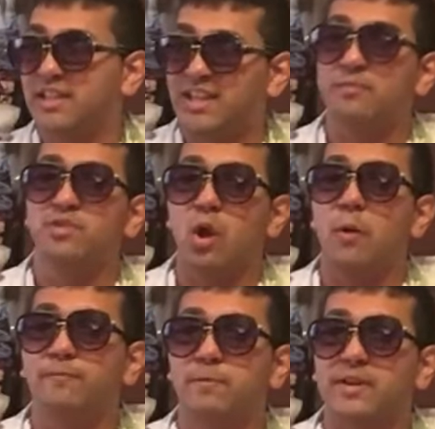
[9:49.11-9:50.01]
Even
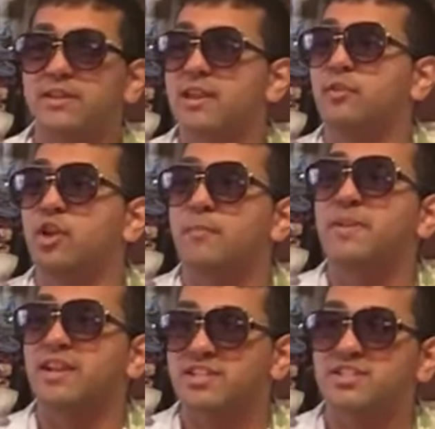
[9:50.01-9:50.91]
though freaking it could have
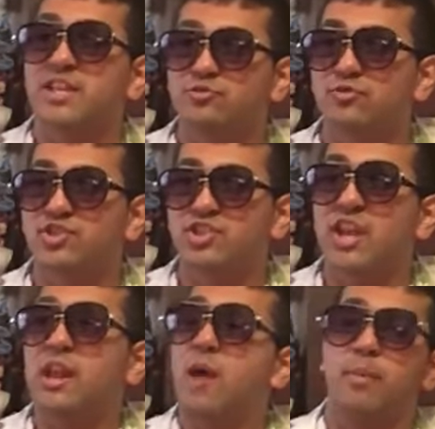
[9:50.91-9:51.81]
been a consensual
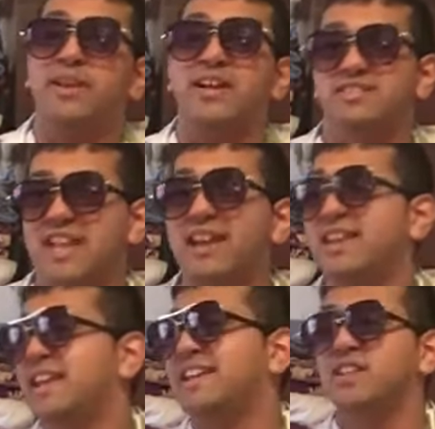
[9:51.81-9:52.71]
shit, but because get
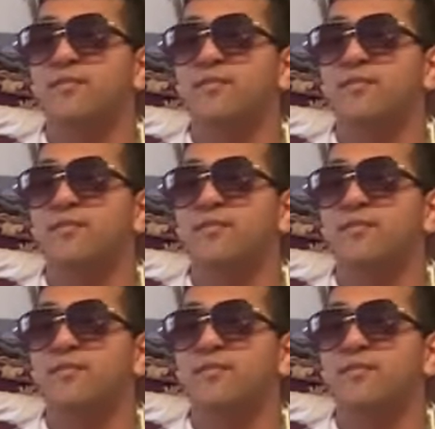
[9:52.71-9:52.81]
it, he's